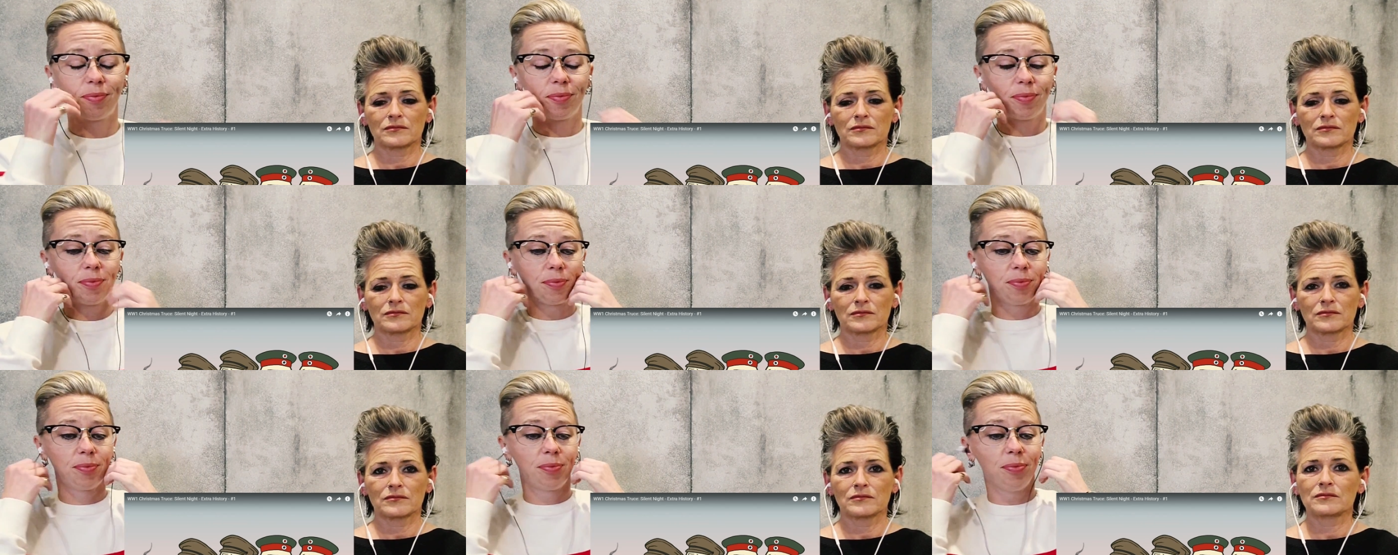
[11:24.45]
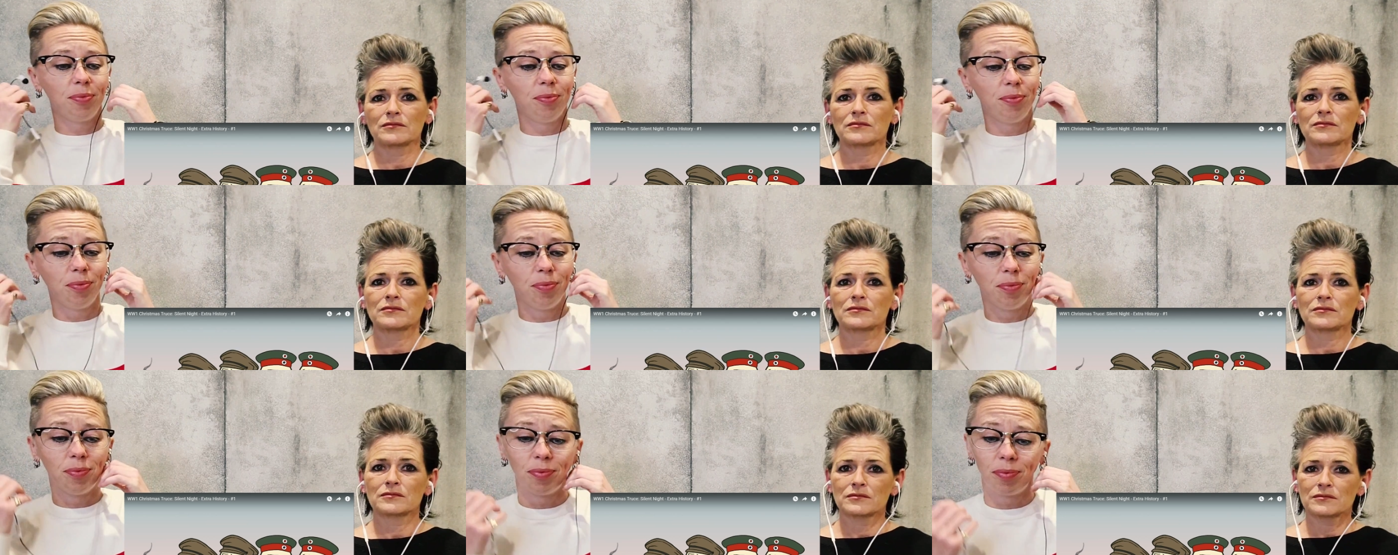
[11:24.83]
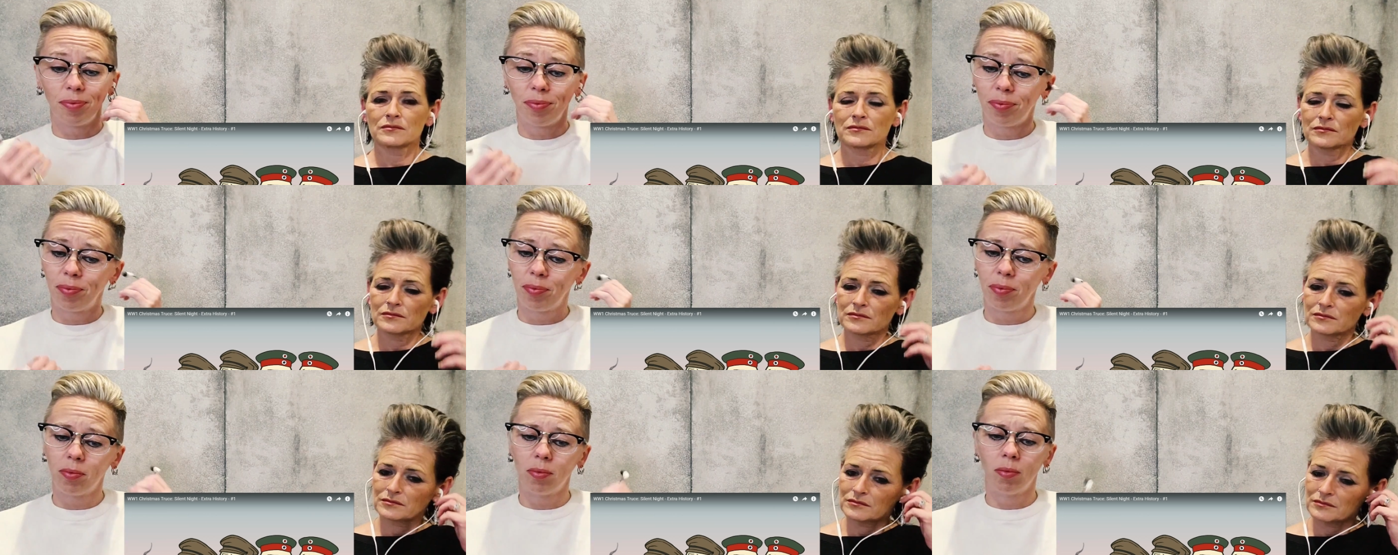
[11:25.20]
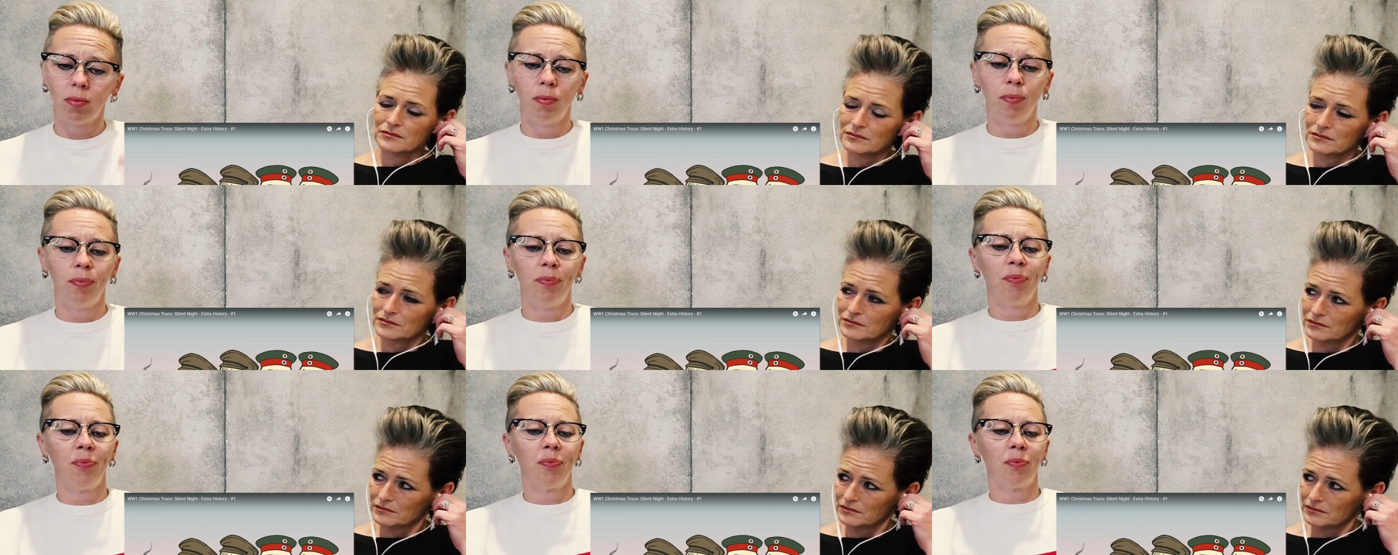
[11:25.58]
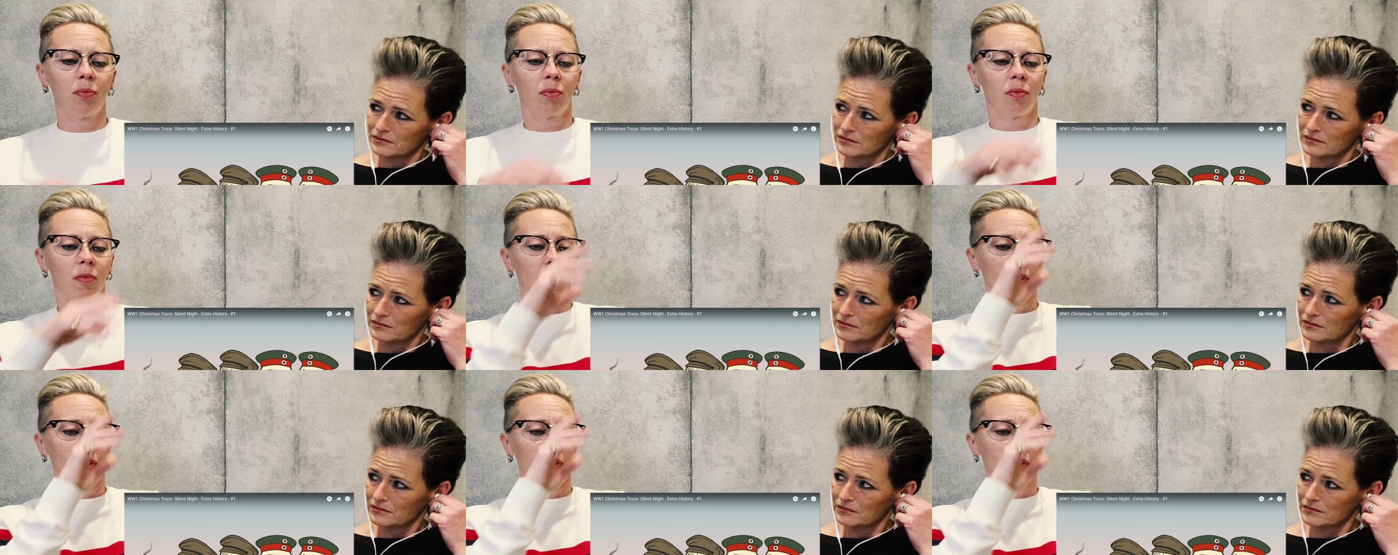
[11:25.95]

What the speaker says: [no speech]